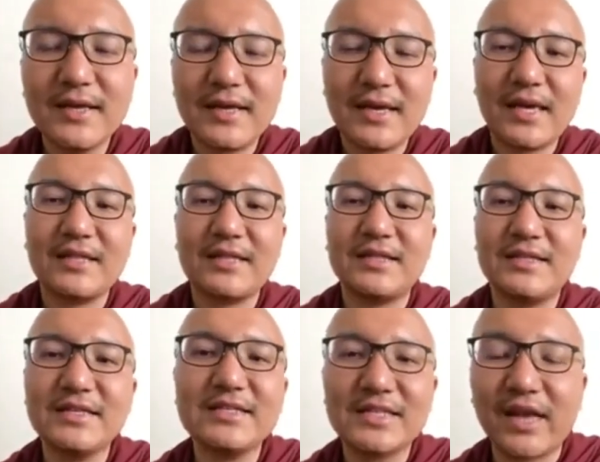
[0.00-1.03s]
in
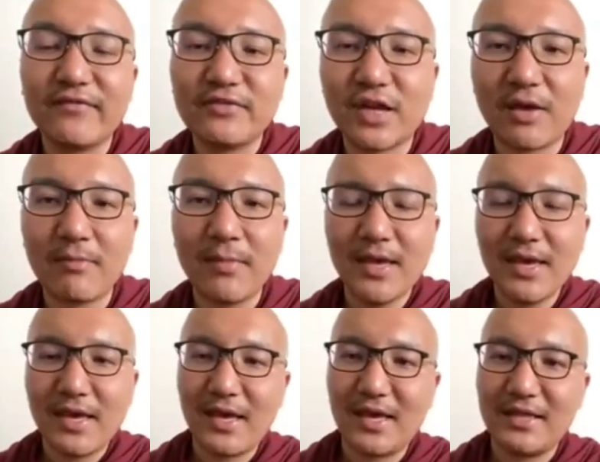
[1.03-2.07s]
this lifetime,
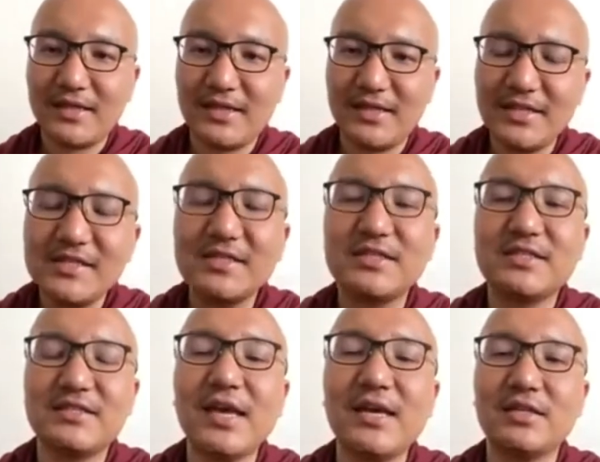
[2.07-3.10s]
in this
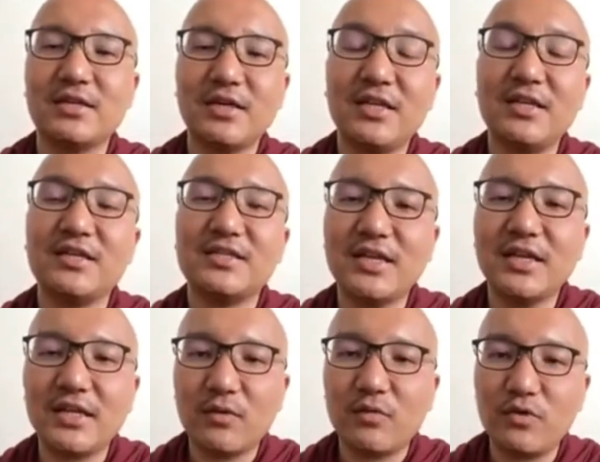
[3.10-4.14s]
state, in the state
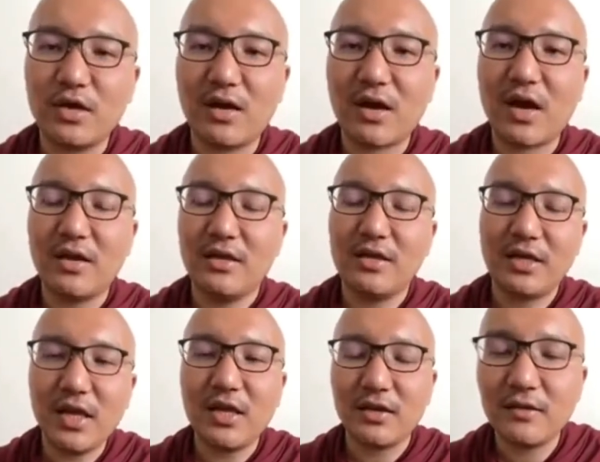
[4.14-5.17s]
that we are currently
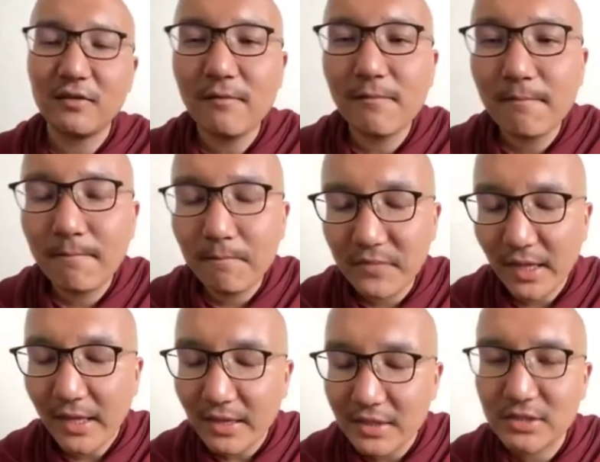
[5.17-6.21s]
in,
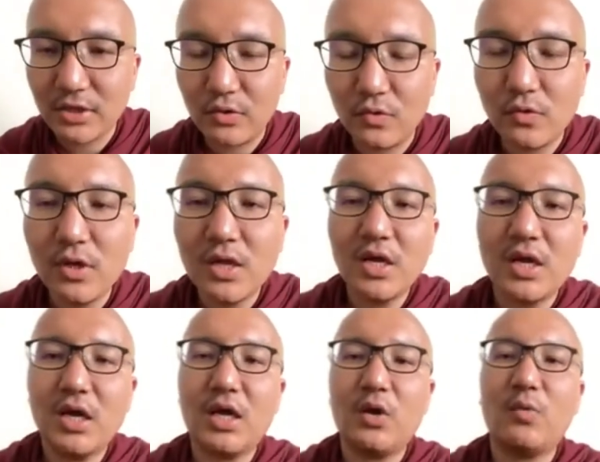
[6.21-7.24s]
then it's a no.
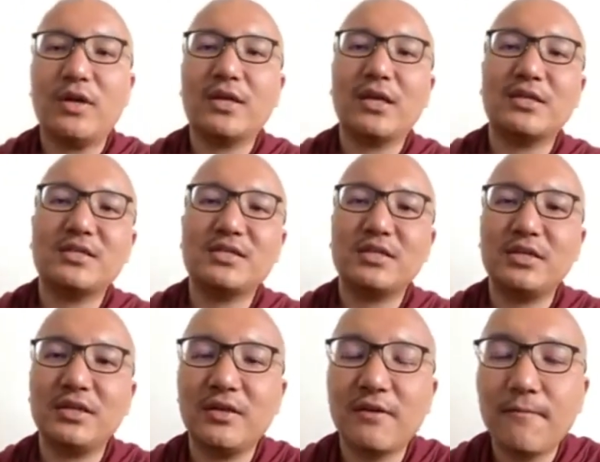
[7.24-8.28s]
Uh, one can
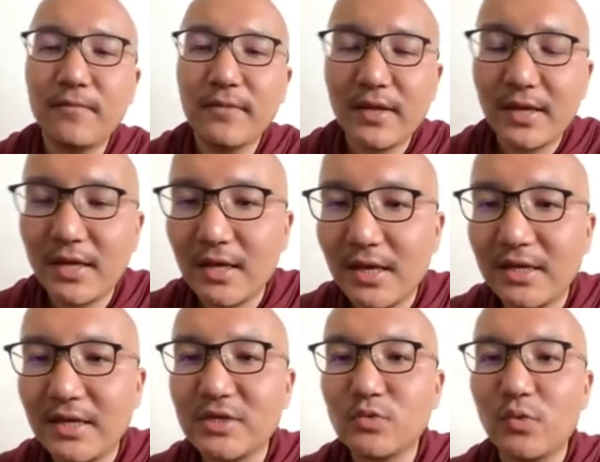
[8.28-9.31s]
see uh,
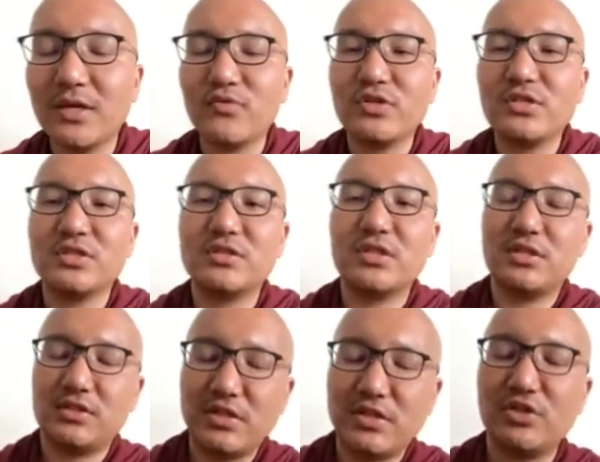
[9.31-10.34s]
unless one reaches the
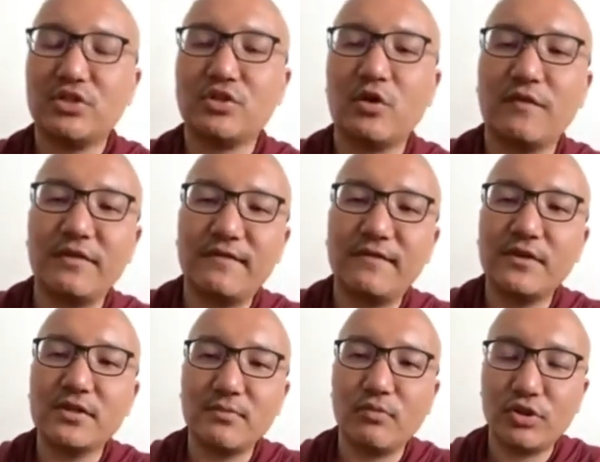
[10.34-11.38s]
stages of the
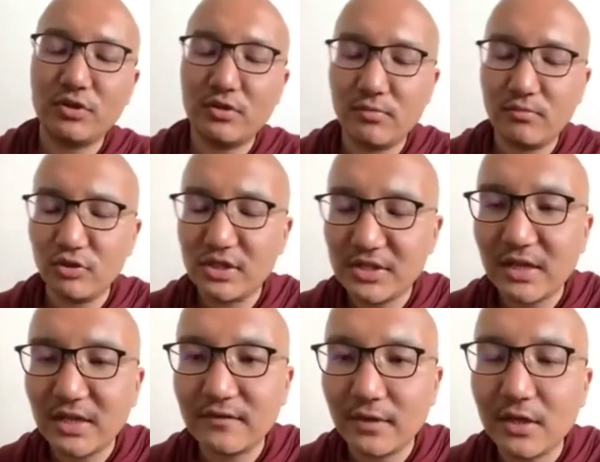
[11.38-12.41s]
first bodhi,
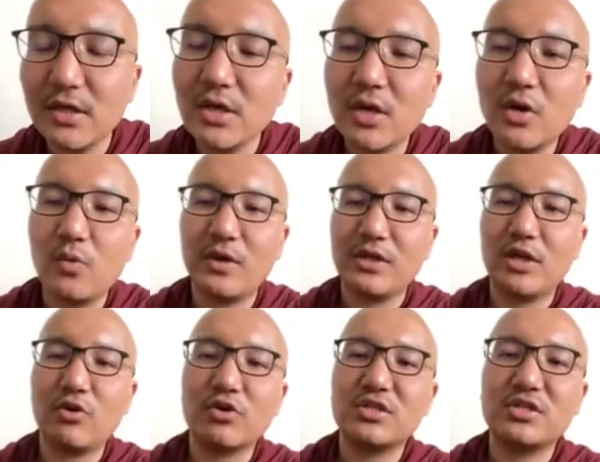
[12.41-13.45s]
bodhisattva, one
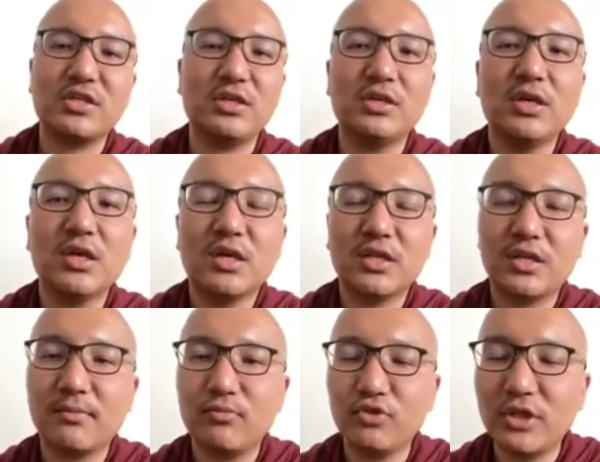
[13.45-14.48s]
cannot see the
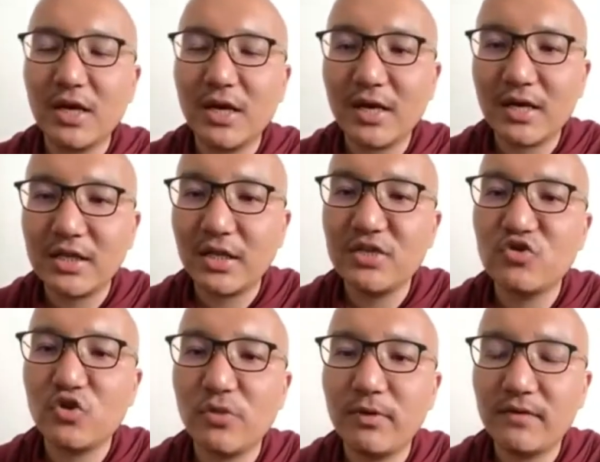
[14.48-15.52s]
Buddha in the
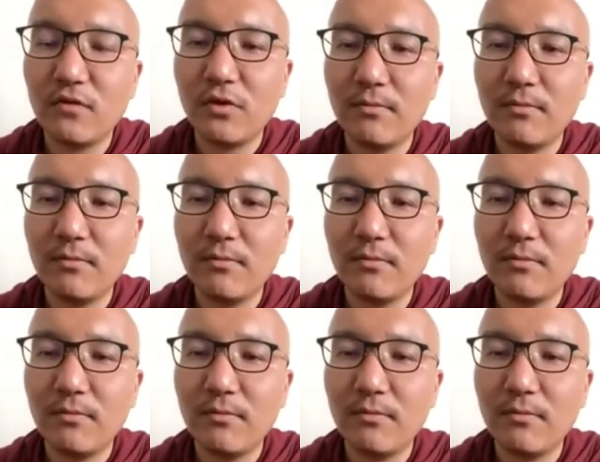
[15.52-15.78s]
enjoyment form.